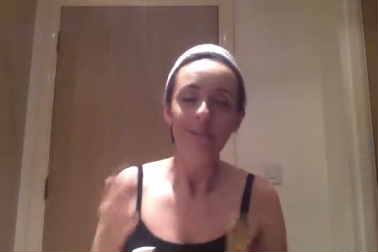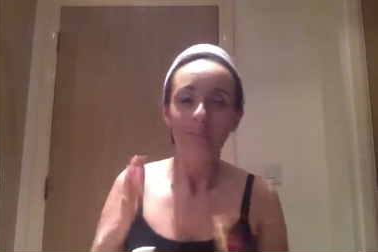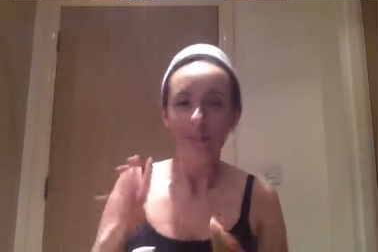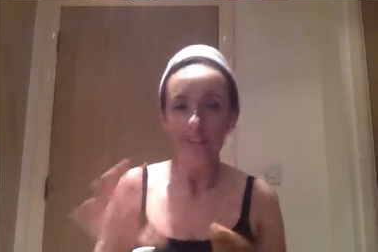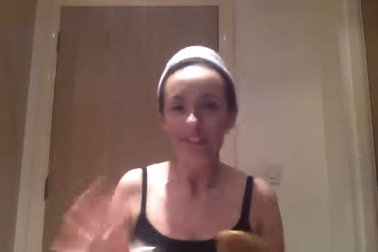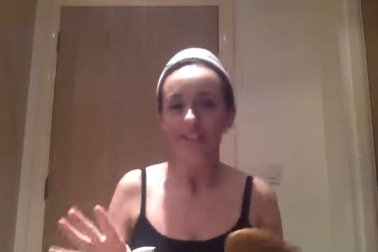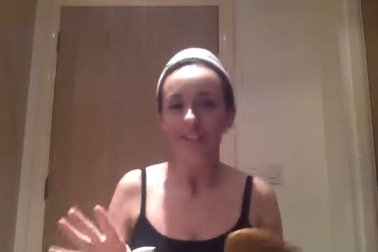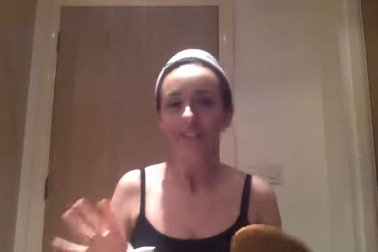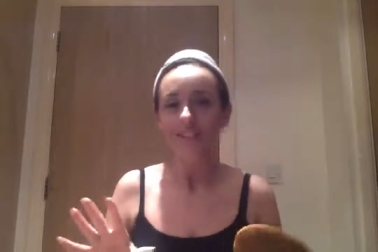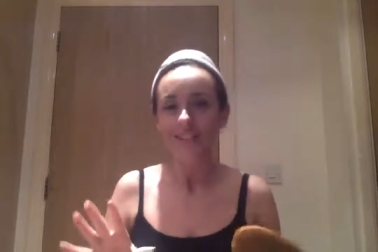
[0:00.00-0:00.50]

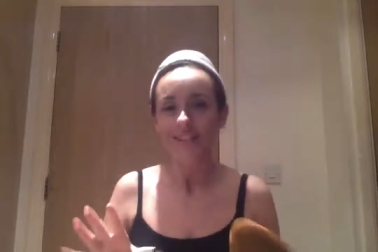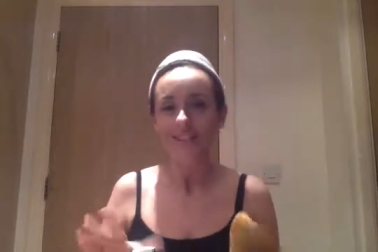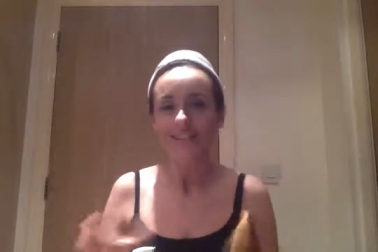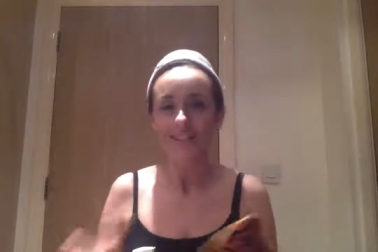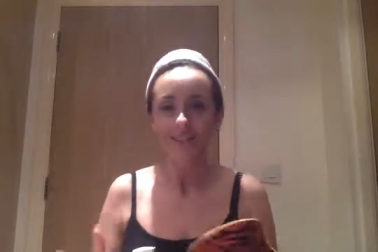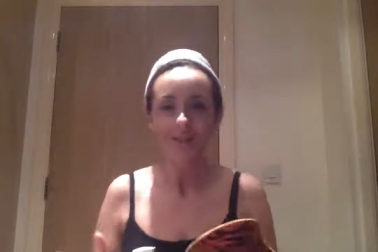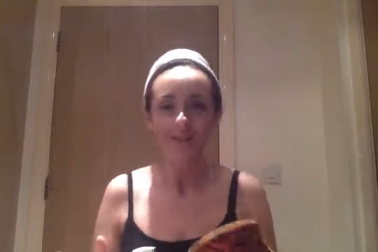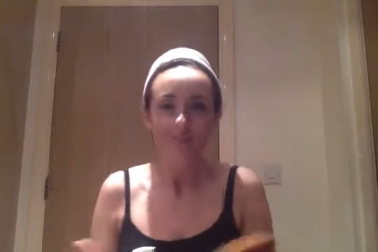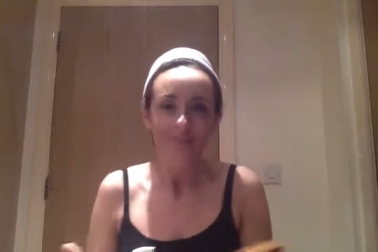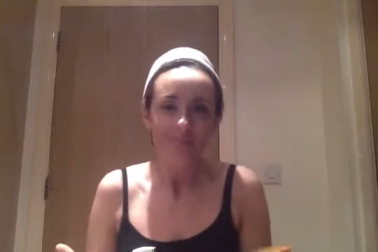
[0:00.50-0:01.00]
but
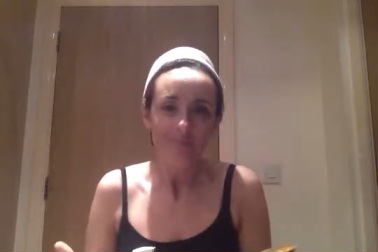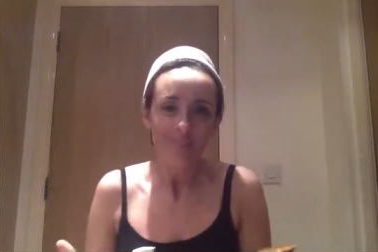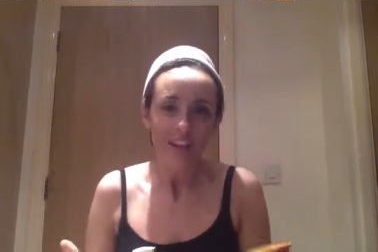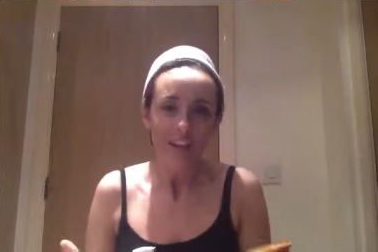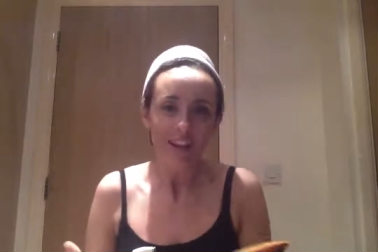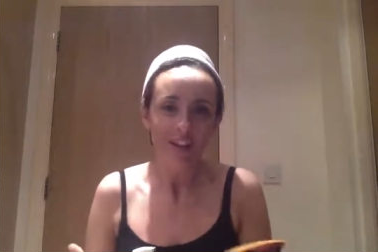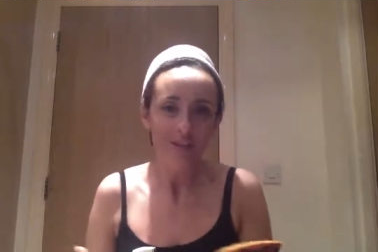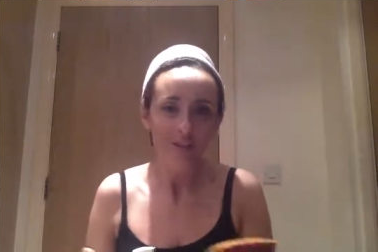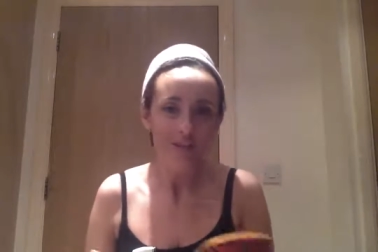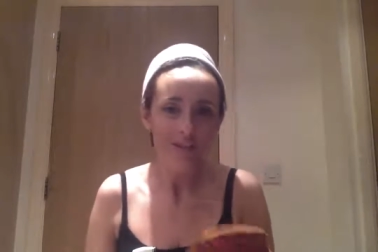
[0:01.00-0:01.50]
just
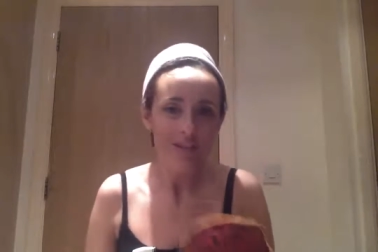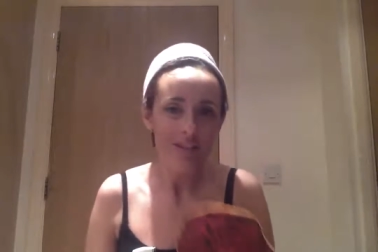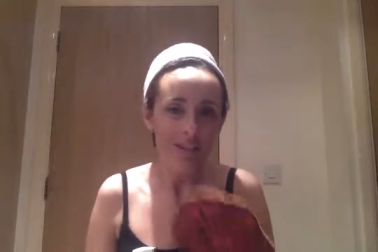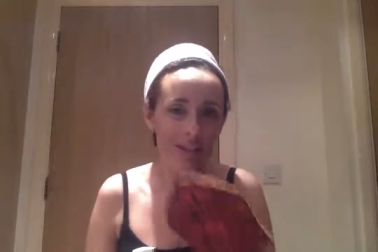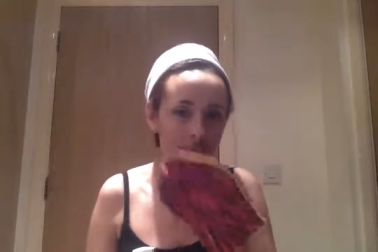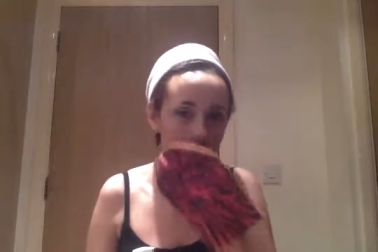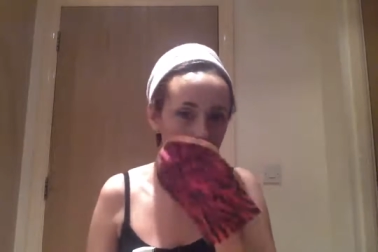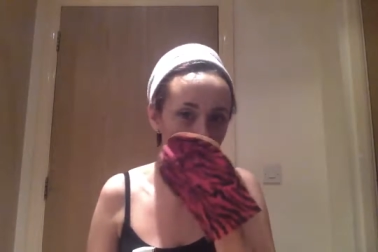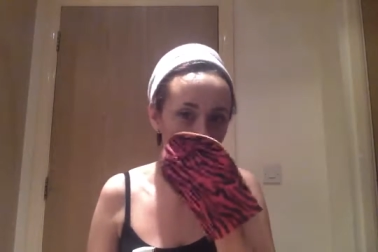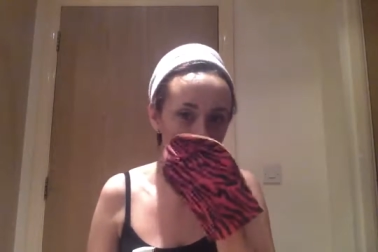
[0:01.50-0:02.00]
err on the
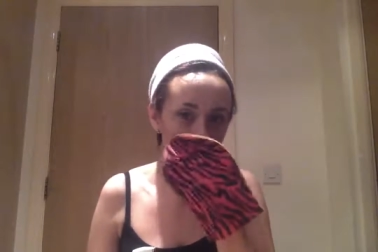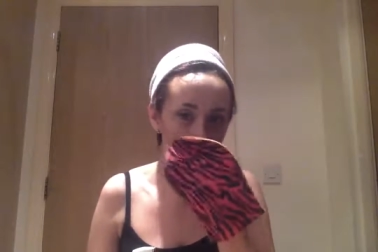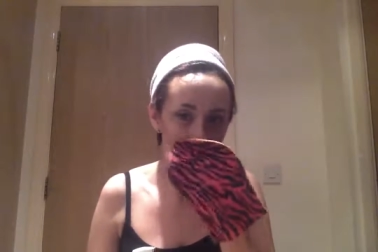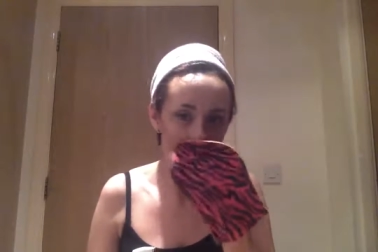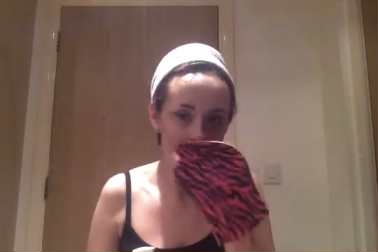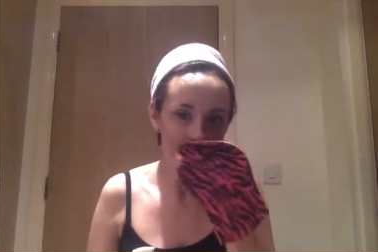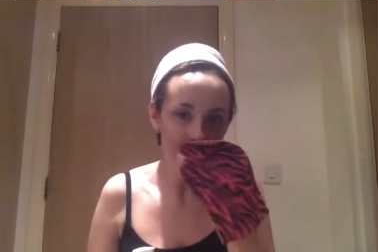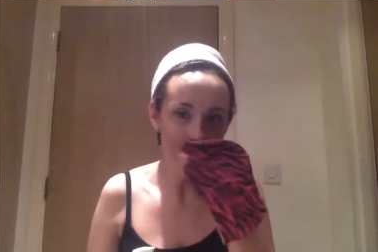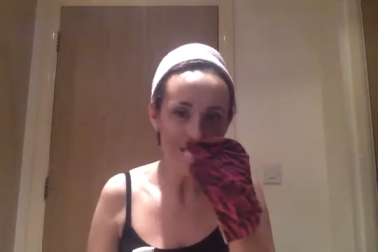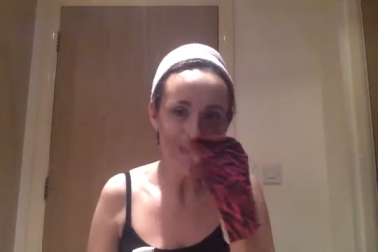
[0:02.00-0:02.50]
side of
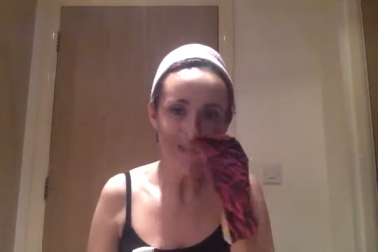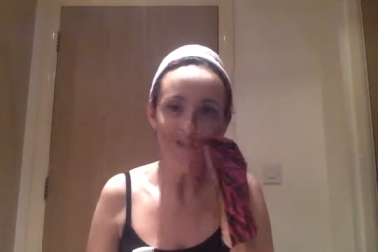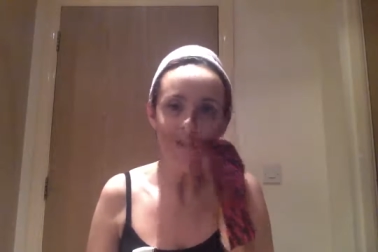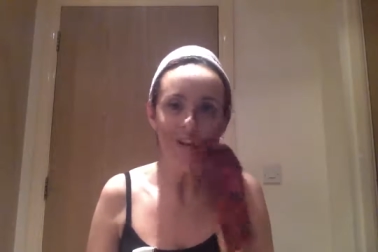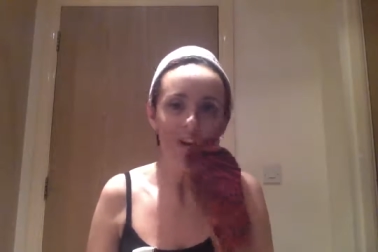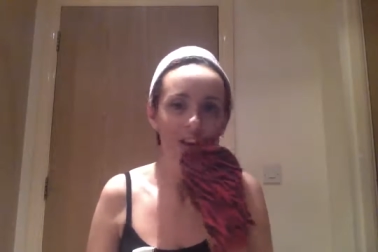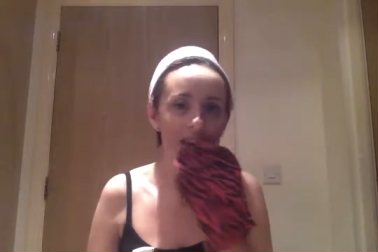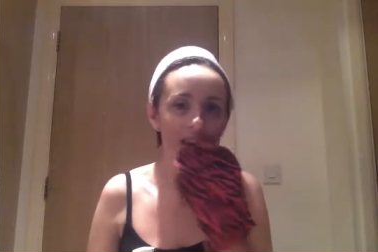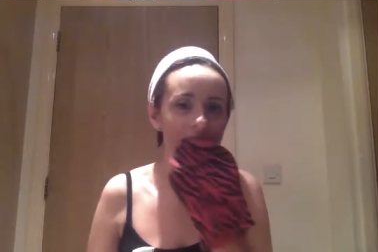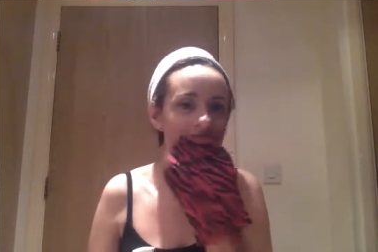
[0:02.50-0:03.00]
caution first of
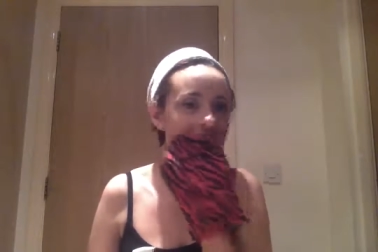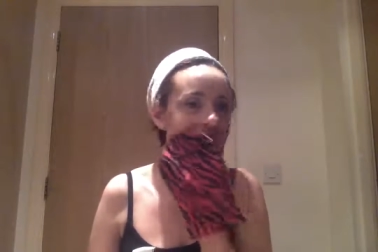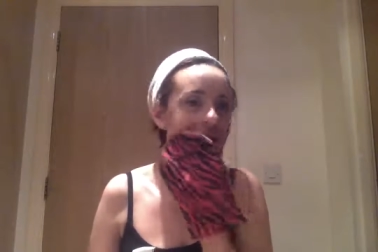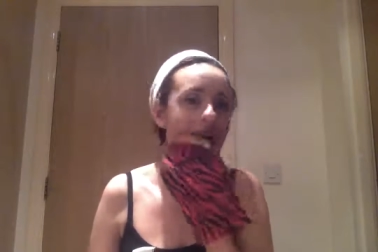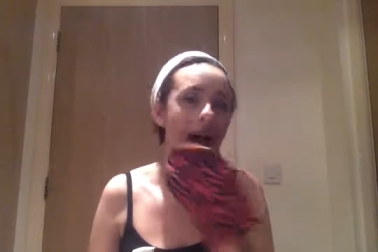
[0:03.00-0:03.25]
all.